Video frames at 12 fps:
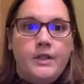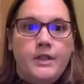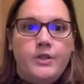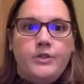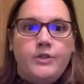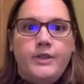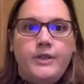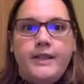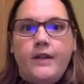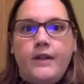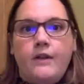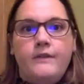shutting
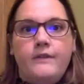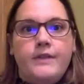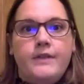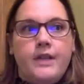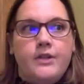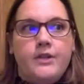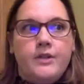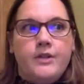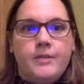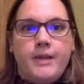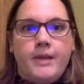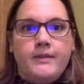down conversations
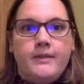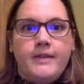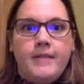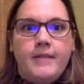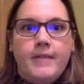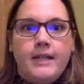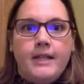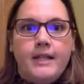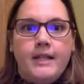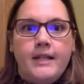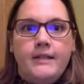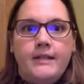about
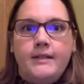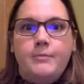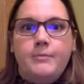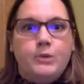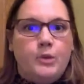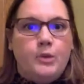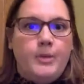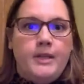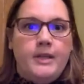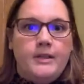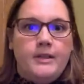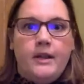seemingly simple
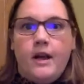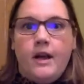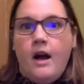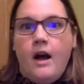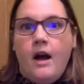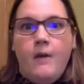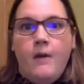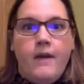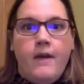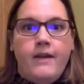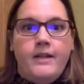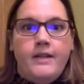topics like I wear a
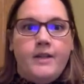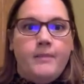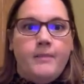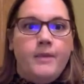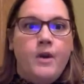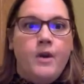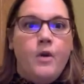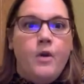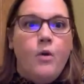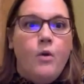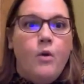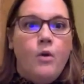hijab
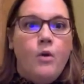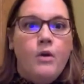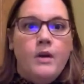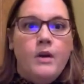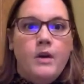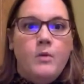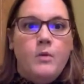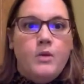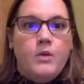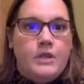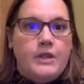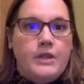or what
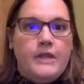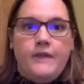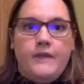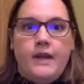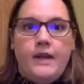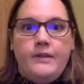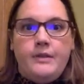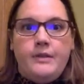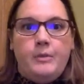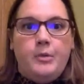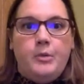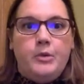do you think of Ireland's new
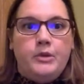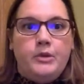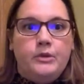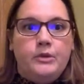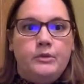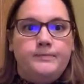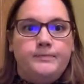abortion law.